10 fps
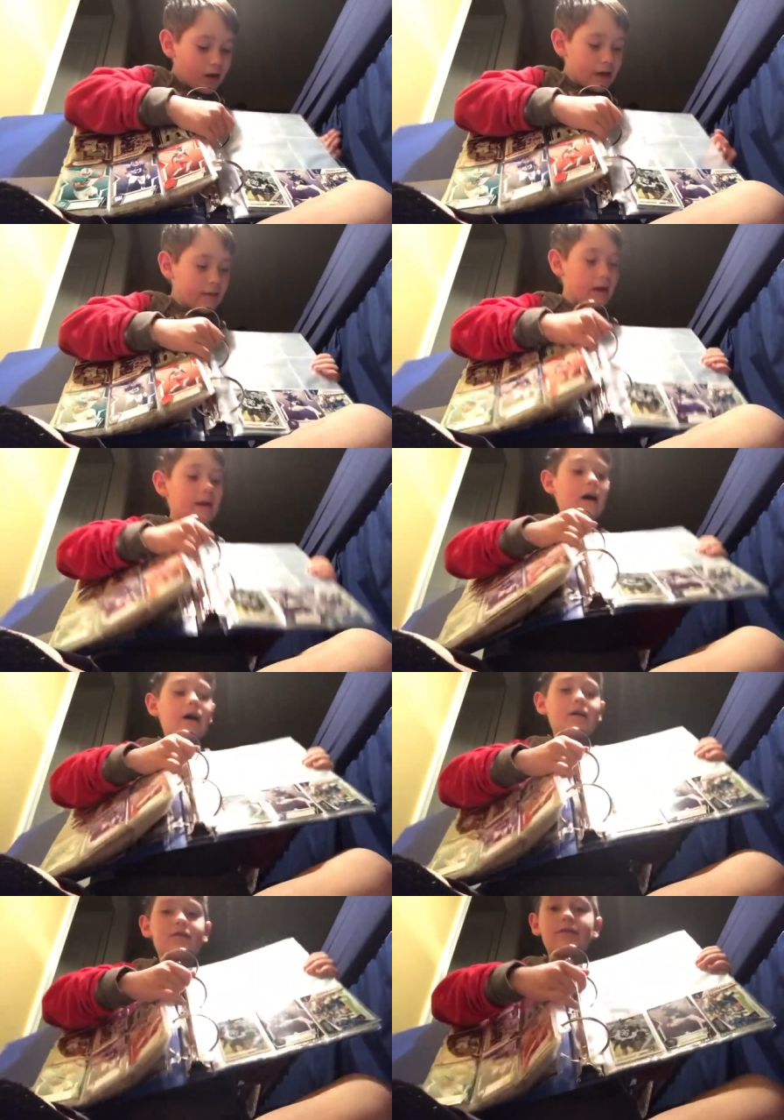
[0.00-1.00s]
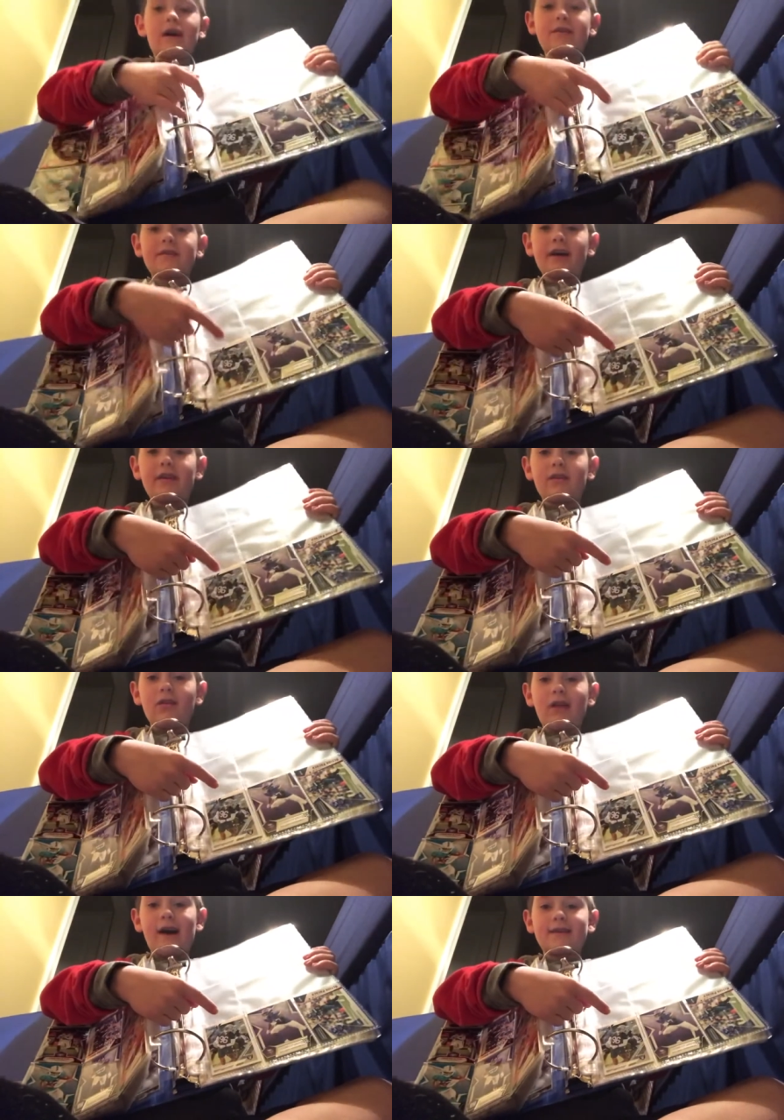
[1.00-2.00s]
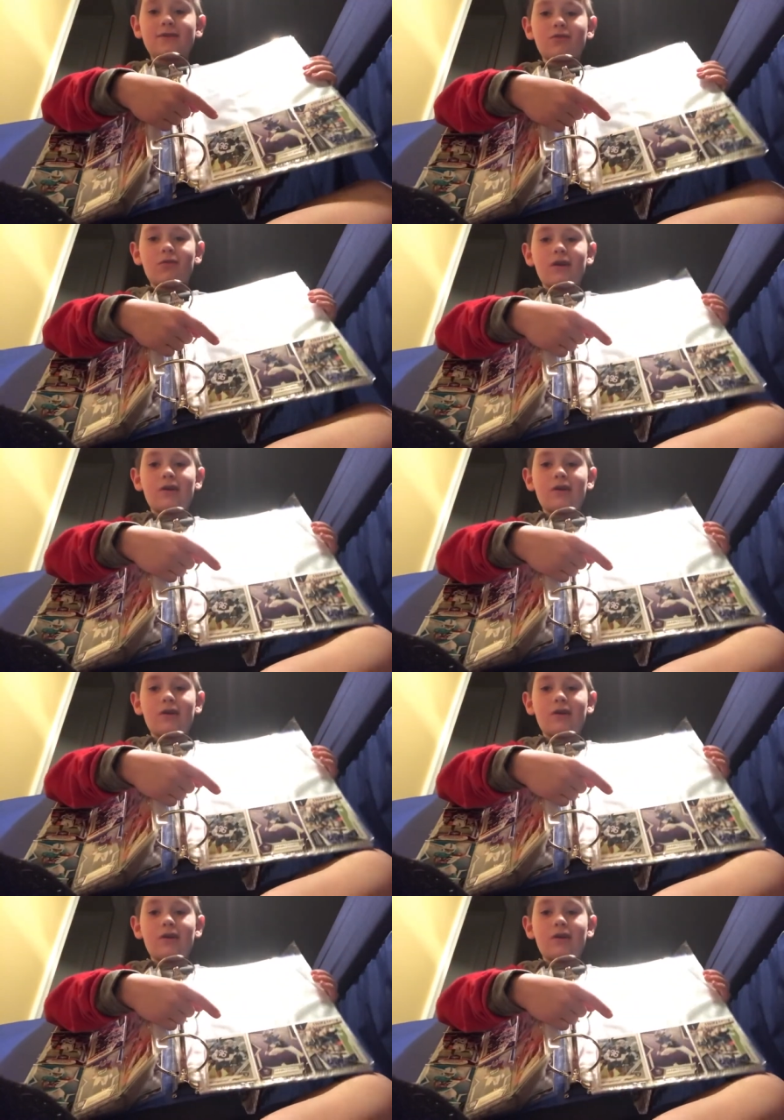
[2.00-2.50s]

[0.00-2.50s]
And then that's like the last 3